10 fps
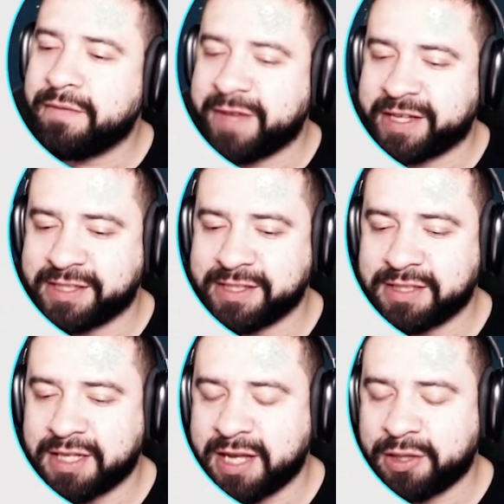
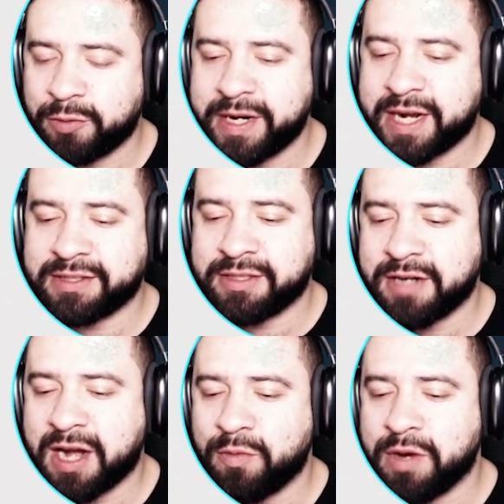fixes in
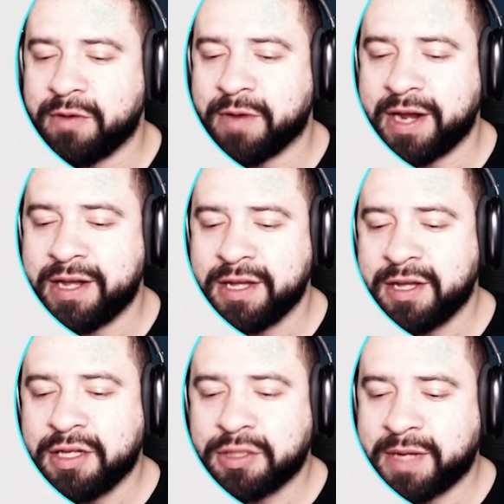3.0.1, right?
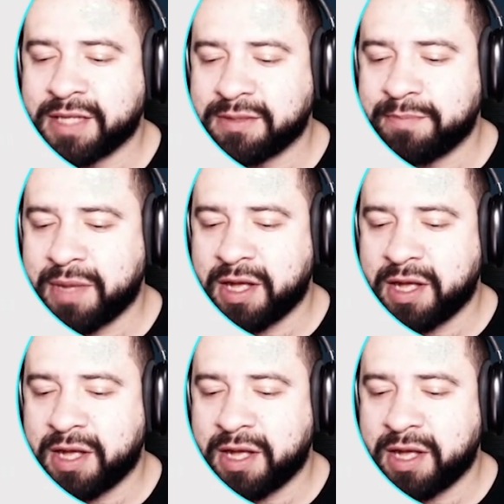So we got some bug